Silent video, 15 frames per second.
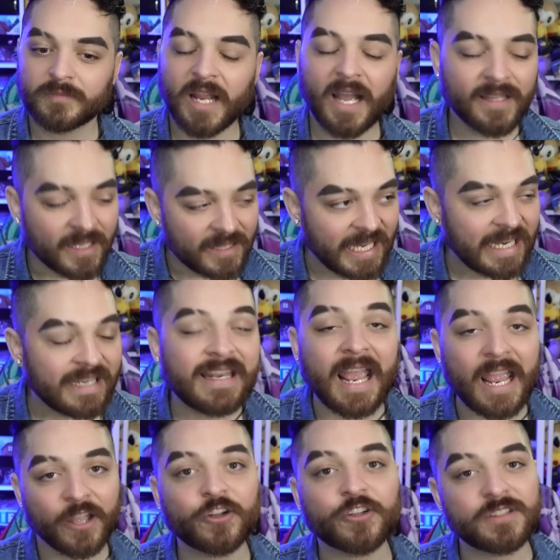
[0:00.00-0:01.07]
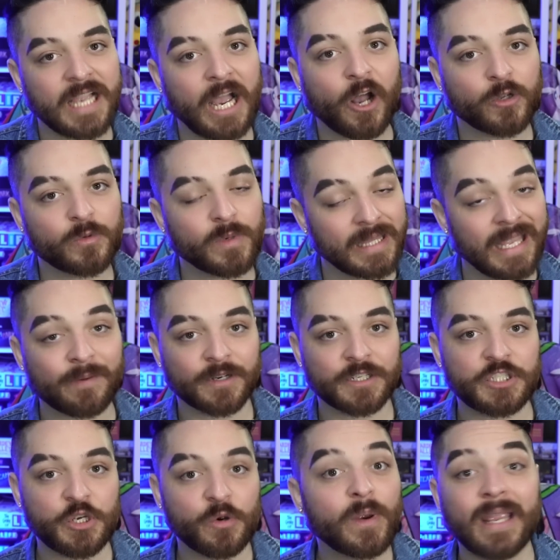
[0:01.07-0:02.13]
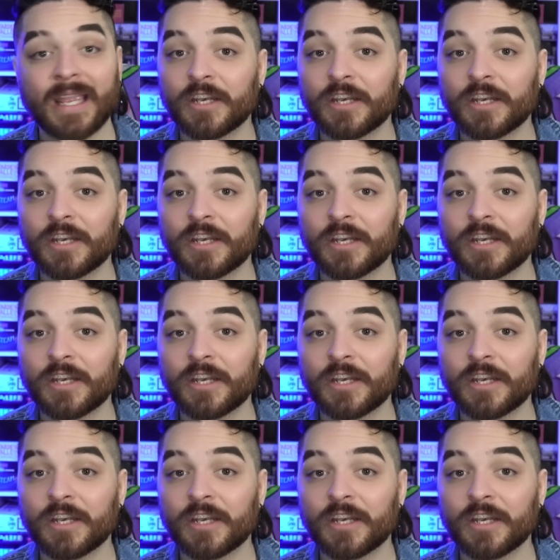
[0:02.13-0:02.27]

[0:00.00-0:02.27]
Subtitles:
And that they nailed down what they were doing